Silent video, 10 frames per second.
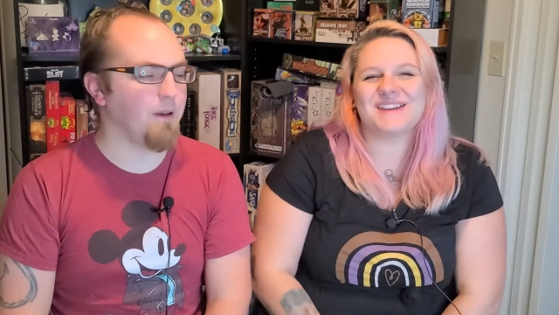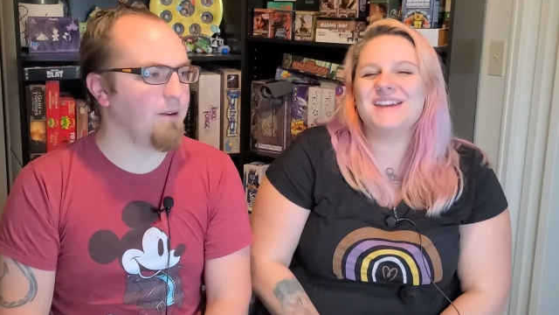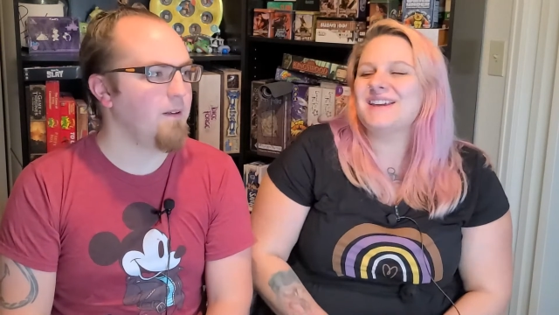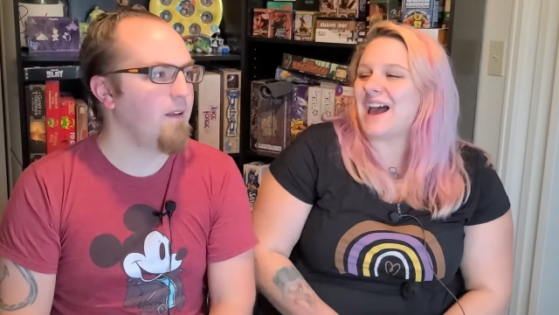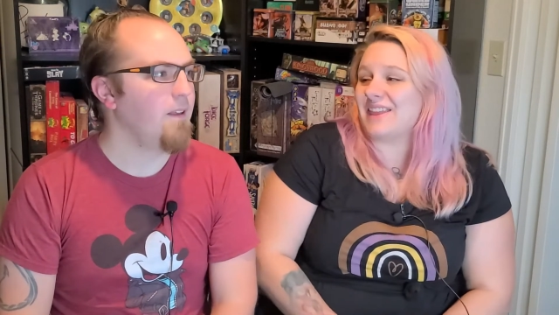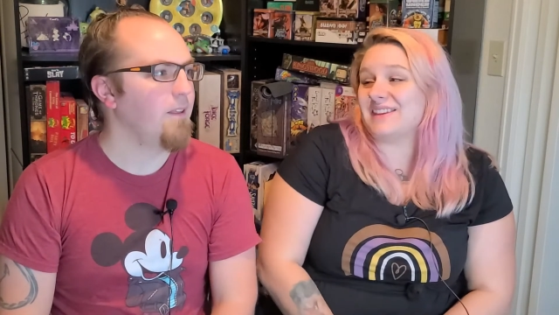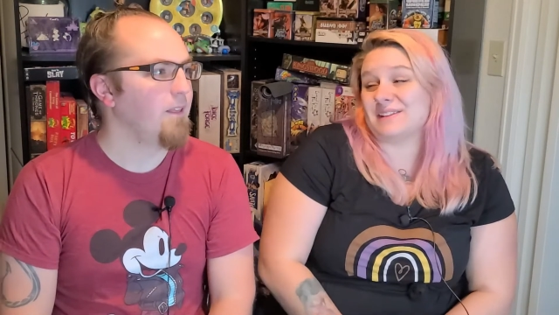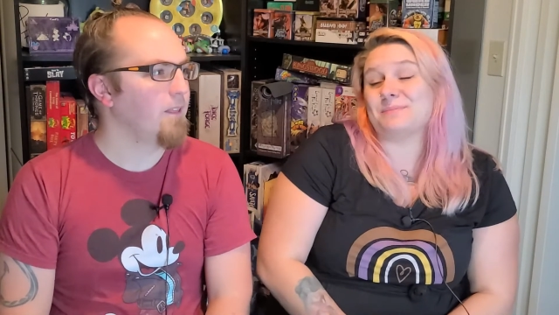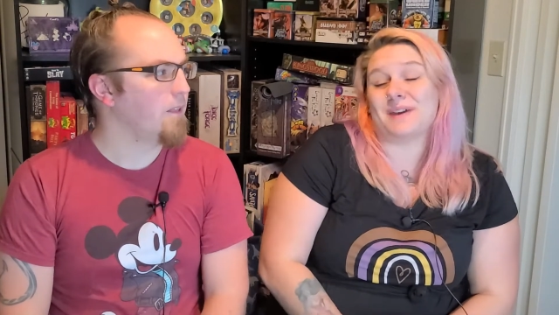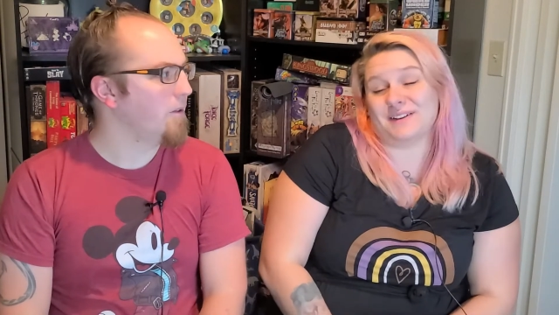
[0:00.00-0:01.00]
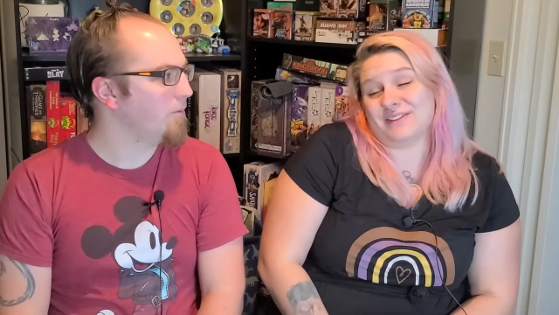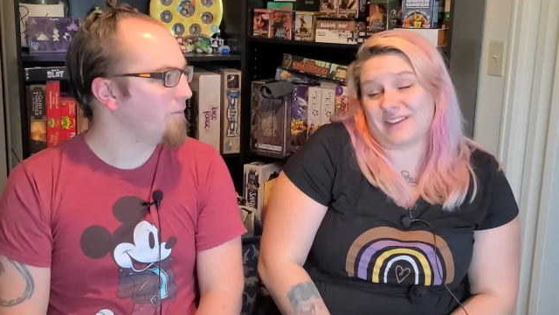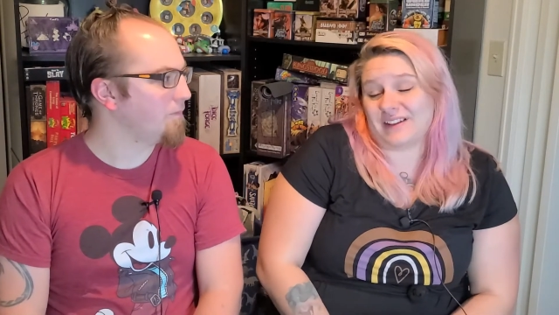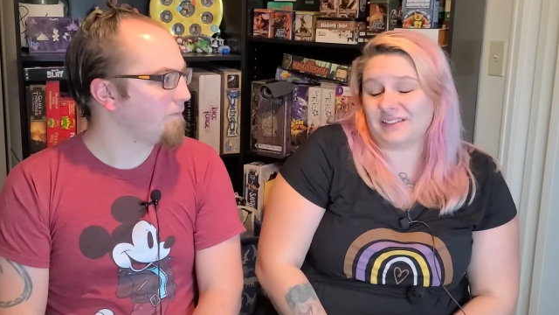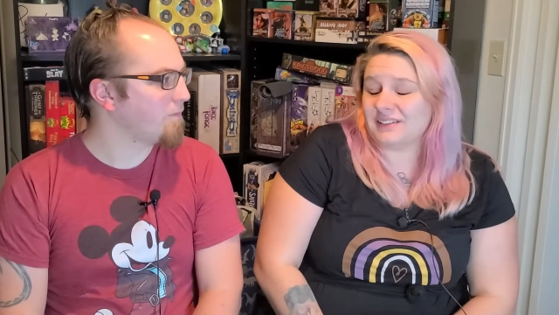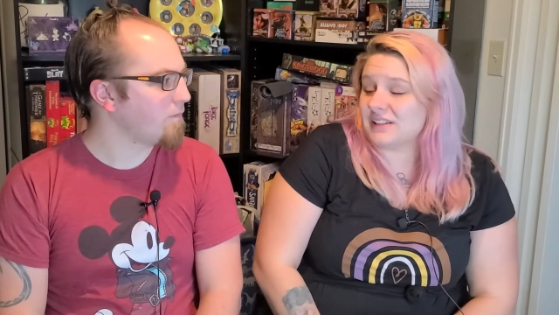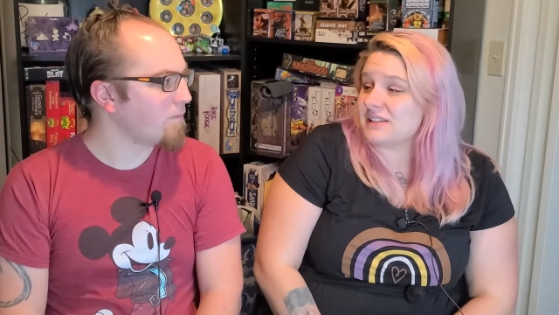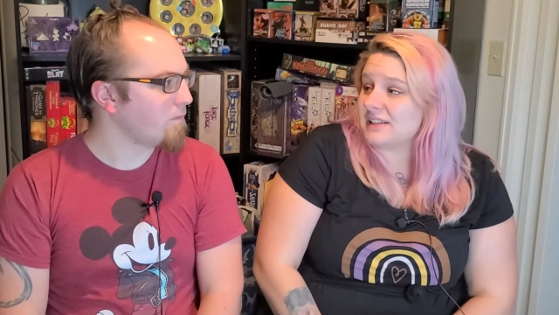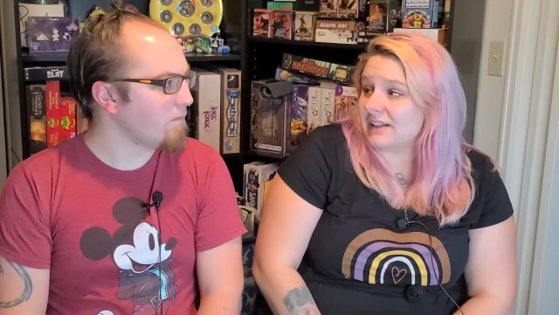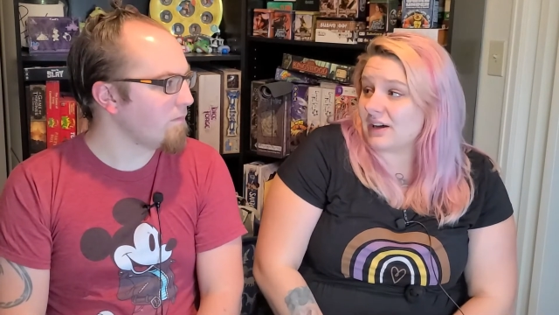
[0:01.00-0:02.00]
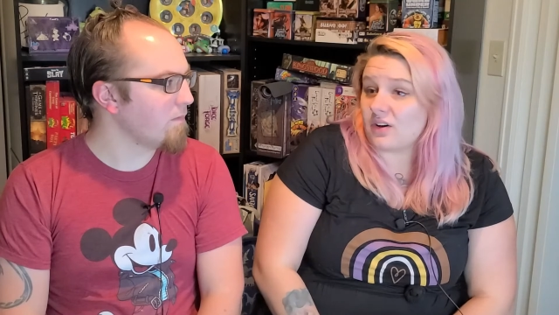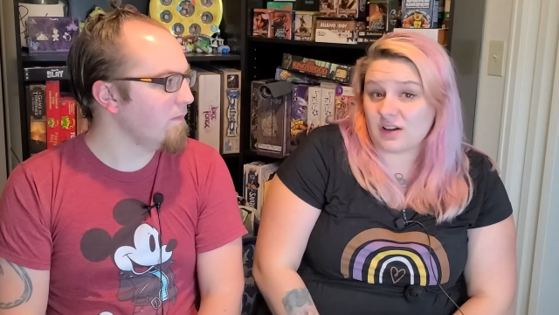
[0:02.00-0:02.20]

Speaker 1: but I think it's better than Inside Out,